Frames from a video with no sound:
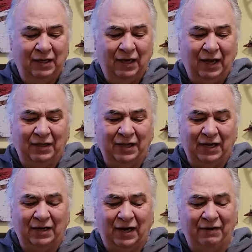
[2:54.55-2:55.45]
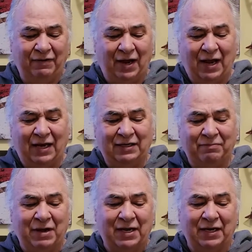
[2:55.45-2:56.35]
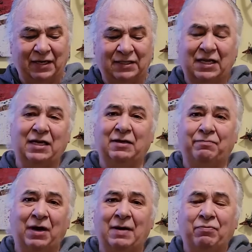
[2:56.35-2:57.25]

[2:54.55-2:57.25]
and then I had to make an extended pipe,